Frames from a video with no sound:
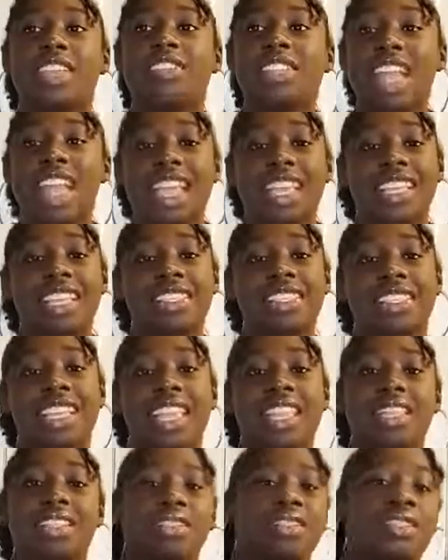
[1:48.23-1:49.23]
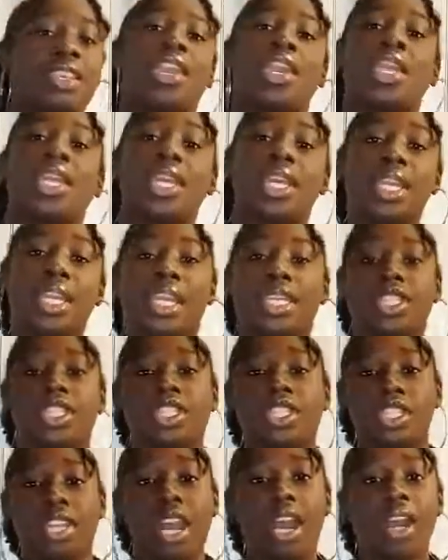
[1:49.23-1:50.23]
And that is
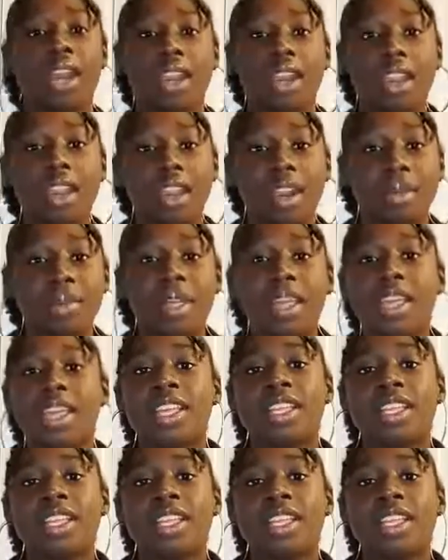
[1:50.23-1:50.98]
Kaylin'sCaringConnection.com,